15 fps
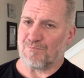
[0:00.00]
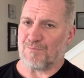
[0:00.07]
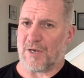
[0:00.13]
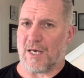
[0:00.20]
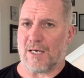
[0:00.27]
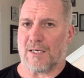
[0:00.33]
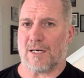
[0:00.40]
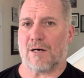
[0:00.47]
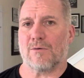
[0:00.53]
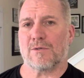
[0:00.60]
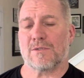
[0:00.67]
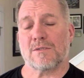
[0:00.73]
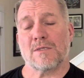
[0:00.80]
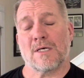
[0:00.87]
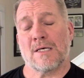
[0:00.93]
And I would
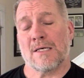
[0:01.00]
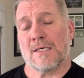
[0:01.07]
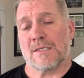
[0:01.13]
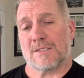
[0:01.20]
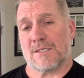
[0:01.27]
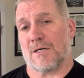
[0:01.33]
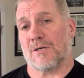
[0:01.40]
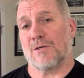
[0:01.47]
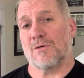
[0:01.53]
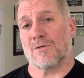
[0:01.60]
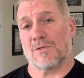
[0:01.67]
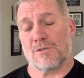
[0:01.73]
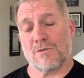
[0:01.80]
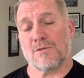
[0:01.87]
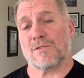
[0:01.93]
tell you to
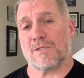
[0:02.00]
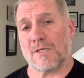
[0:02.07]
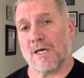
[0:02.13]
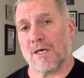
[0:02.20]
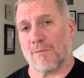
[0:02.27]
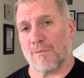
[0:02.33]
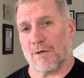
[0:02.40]
do the same.